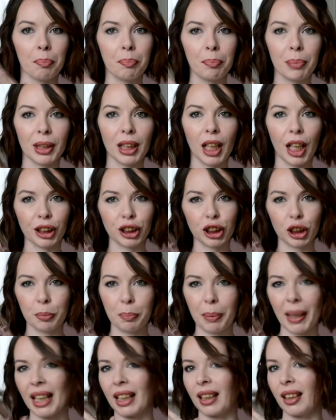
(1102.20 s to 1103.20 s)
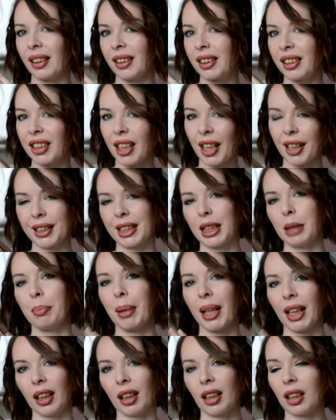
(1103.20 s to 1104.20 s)
blush pink, dirty
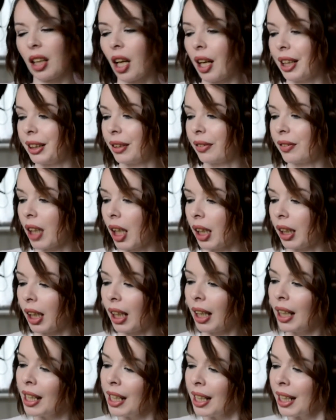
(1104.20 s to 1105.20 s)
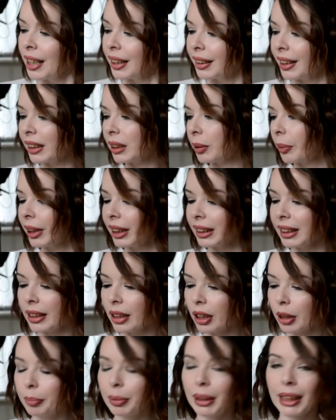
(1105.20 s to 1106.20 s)
pink kind of colour. This one is in
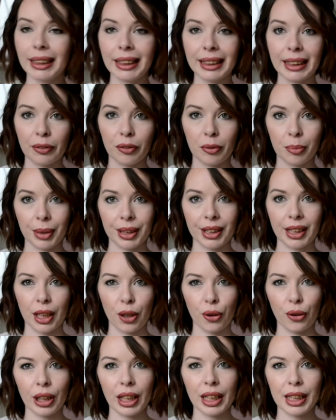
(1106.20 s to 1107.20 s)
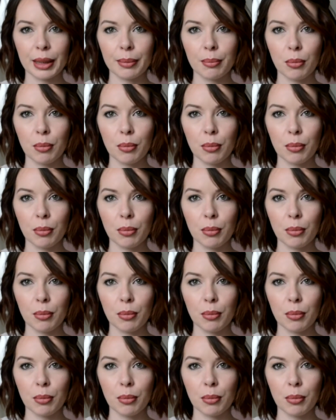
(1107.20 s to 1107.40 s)
a completely different material. It's